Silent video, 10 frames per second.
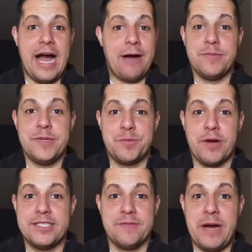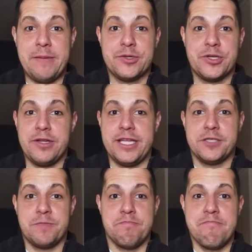I wouldn't be surprised if Bobby Petrino, they
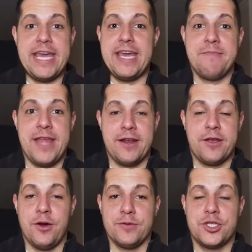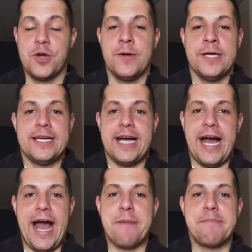just make him the head coach. So
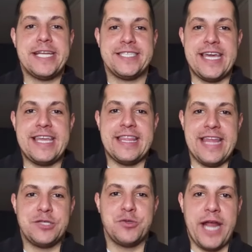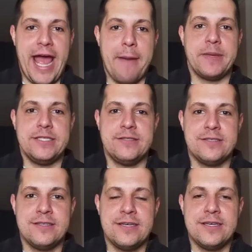I, am not saying that that's what
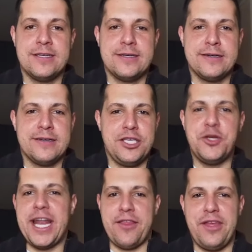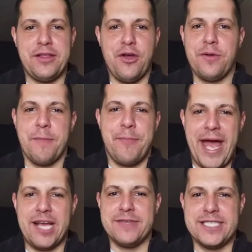happens. You got to think, though, in the
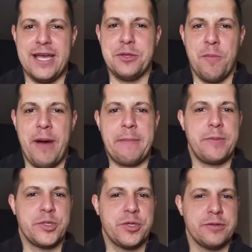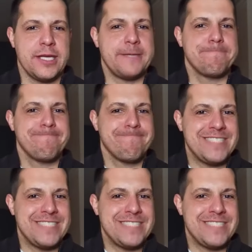back of his head, though, Bobby Petrino's like,